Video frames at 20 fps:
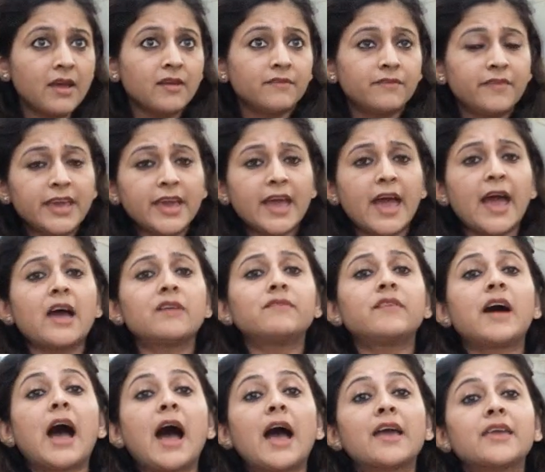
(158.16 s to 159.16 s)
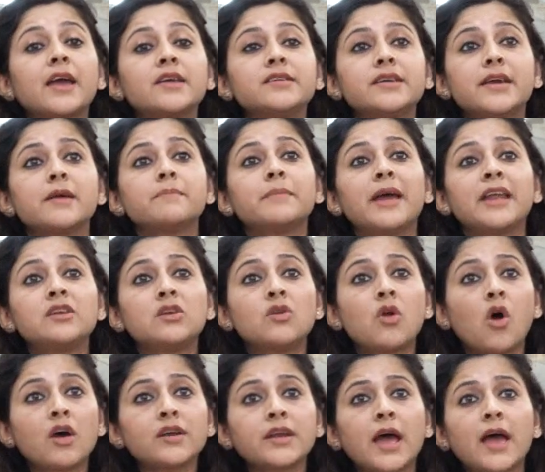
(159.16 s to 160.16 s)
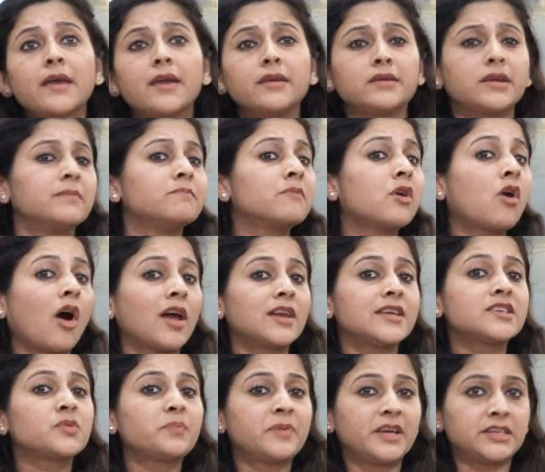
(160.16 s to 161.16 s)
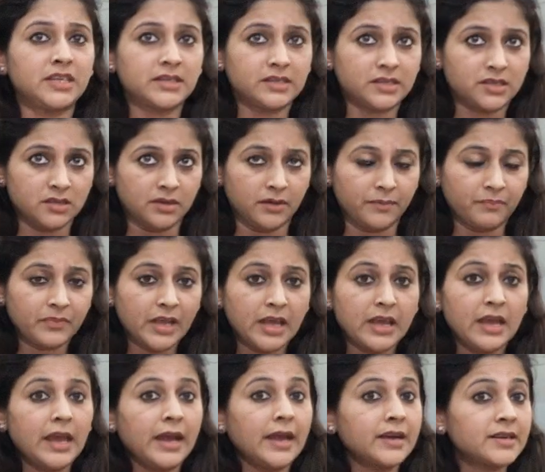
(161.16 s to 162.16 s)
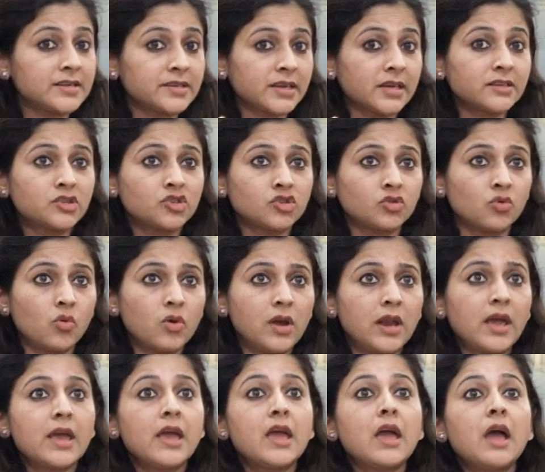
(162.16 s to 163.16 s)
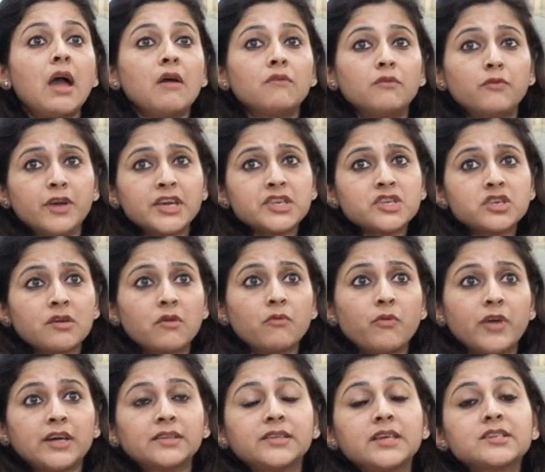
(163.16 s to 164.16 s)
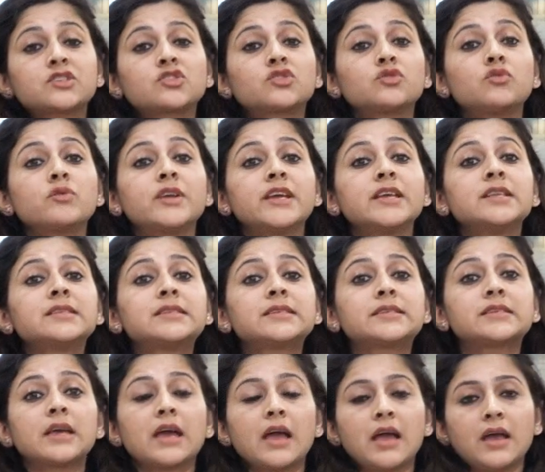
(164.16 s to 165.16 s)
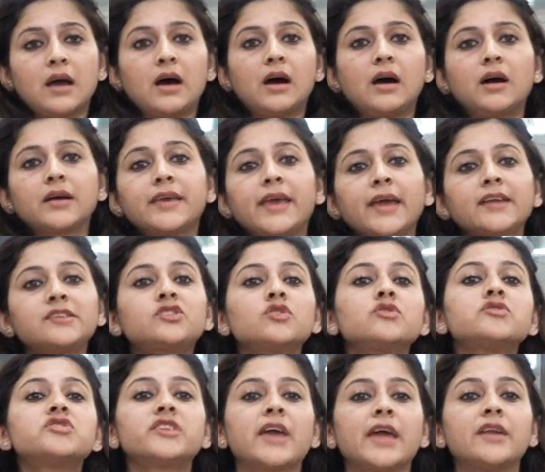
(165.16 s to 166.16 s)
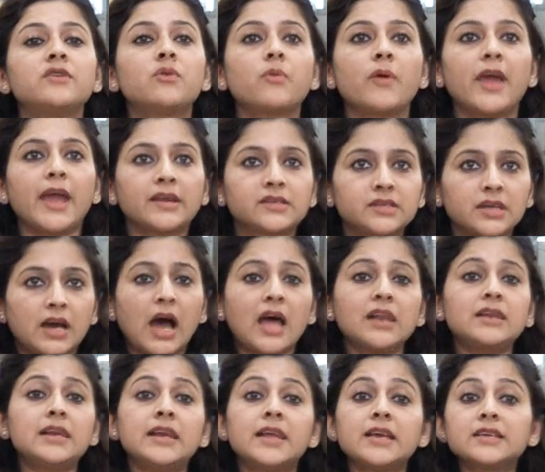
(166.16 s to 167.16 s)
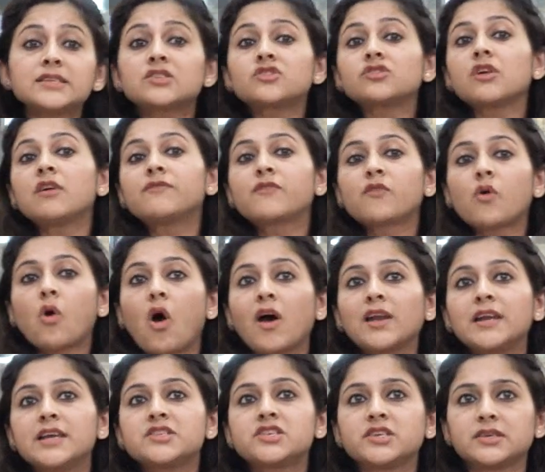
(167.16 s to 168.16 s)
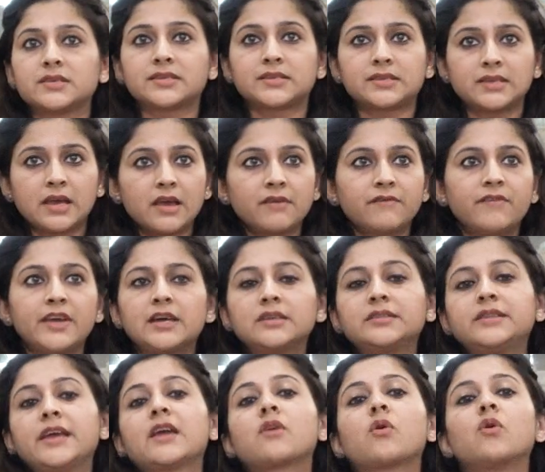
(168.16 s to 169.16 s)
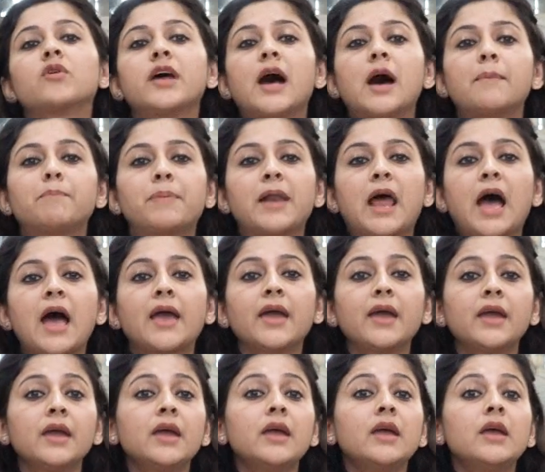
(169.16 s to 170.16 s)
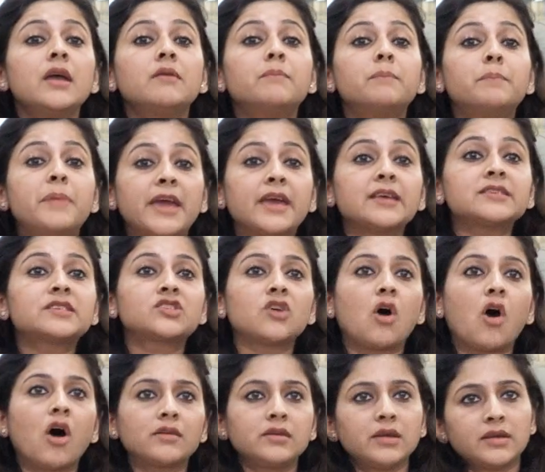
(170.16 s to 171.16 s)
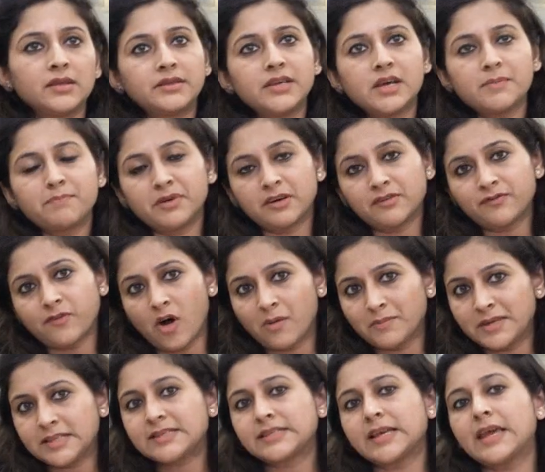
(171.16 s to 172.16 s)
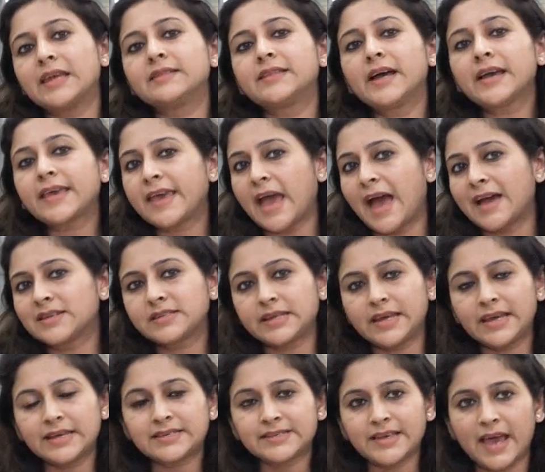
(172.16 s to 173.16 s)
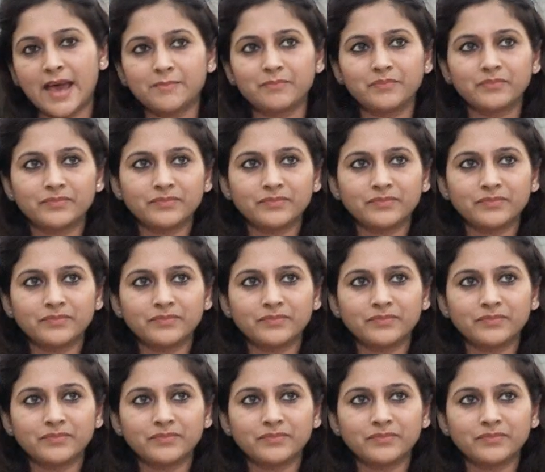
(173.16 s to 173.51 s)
We have IIM and non-IIM College Predictor. It is a tool where the students get to generate a list of colleges where they could apply based on their performance in the CAT exam.